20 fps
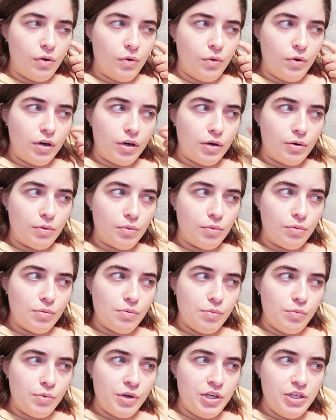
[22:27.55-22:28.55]
Or
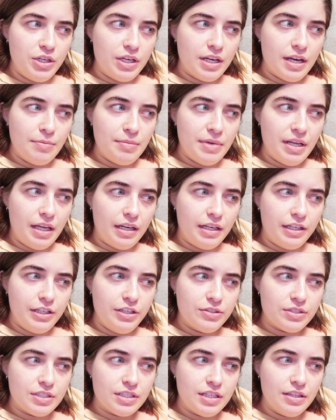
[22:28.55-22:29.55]
when you come in and
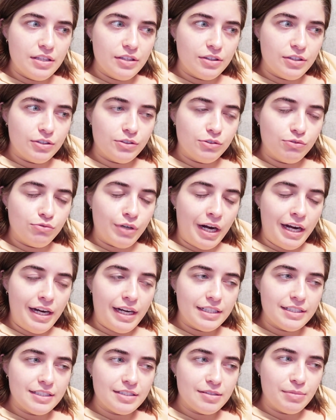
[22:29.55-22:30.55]
you see that they're right
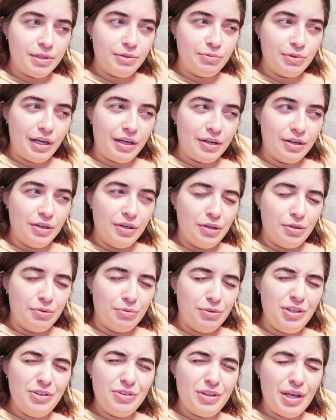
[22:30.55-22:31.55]
next to somebody, like,
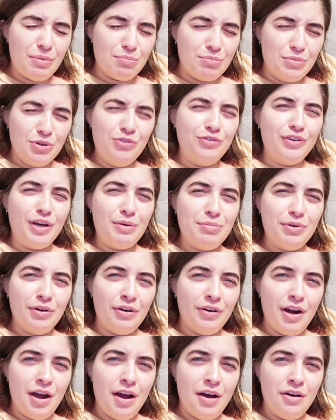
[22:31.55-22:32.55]
wouldn't you like move up a
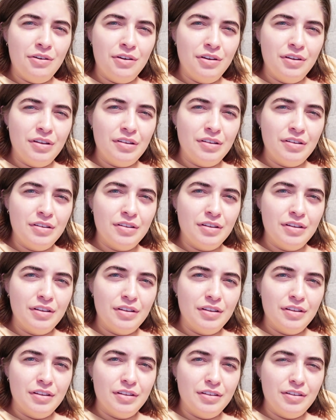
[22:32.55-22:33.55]
row?
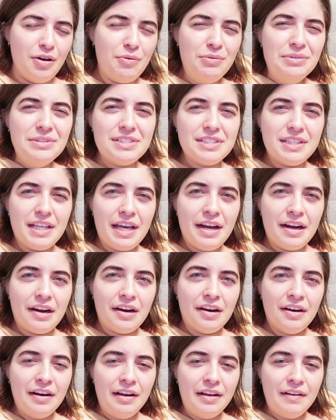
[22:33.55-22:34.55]
No one's
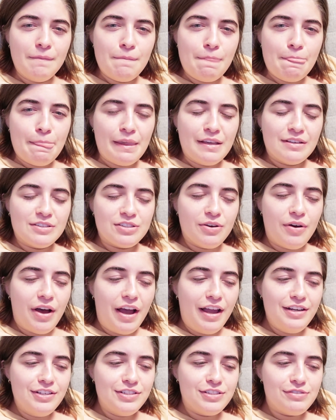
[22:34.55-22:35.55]
there. So
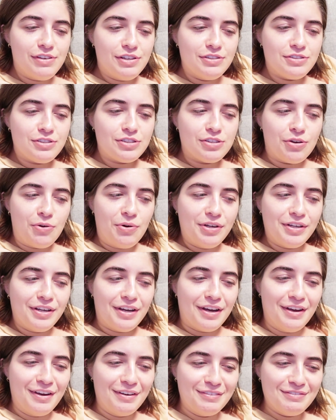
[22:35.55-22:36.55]
I just felt so
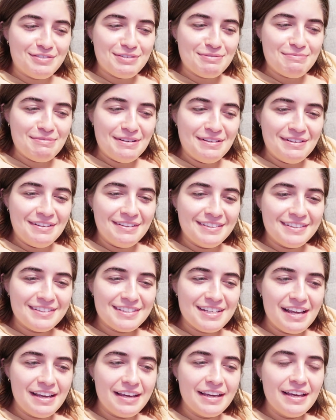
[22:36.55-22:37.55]
uncomfortable.
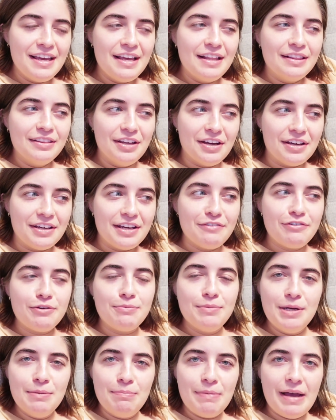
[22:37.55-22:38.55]
It's like, look, if
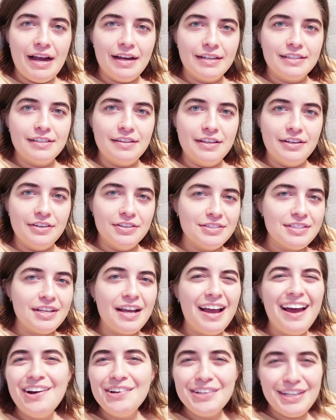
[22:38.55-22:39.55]
I'm in a packed theater, it's
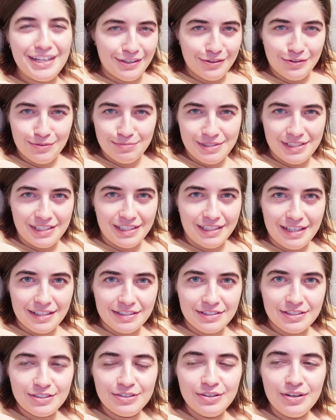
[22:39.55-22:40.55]
like, I don't care who I'm sitting
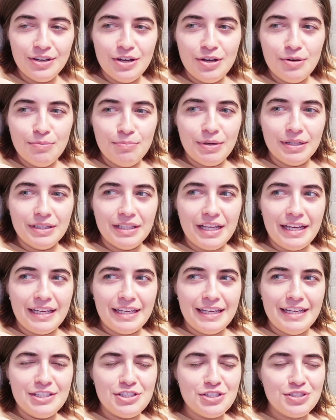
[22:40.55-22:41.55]
next to, but
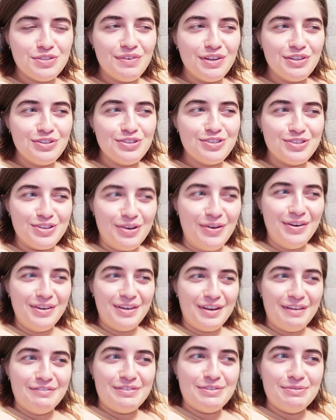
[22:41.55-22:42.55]
like, it just felt so
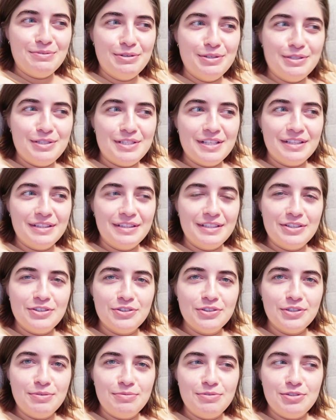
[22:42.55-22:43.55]
uncomfortable to
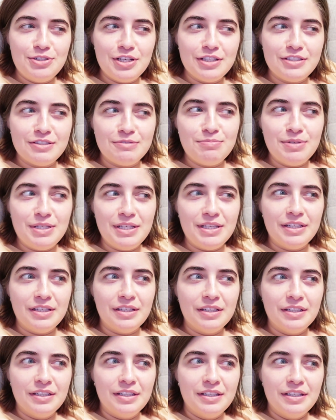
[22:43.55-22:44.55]
literally just
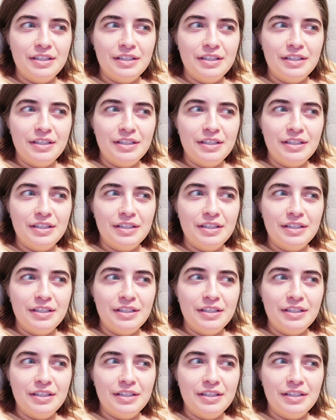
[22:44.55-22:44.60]
be